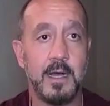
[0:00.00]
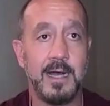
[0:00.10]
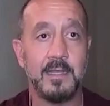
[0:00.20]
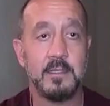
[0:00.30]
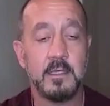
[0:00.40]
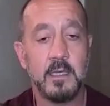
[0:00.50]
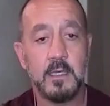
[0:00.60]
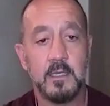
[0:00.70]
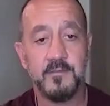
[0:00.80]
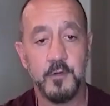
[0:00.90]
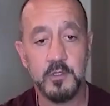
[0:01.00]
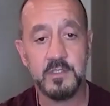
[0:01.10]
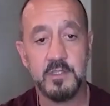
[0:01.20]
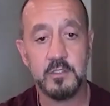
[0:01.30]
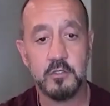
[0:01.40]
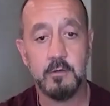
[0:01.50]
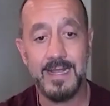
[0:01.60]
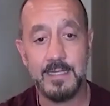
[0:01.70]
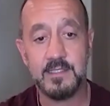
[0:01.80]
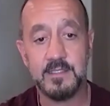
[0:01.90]
I first the
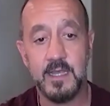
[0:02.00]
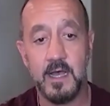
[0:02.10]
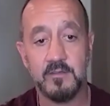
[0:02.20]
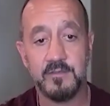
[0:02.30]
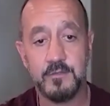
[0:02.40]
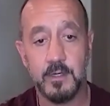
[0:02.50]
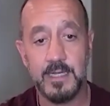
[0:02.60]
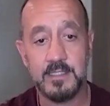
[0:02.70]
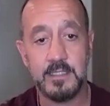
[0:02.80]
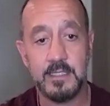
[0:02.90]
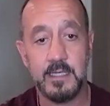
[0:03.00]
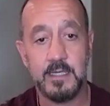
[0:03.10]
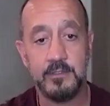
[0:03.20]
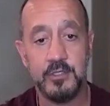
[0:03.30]
trade itself, Tracy and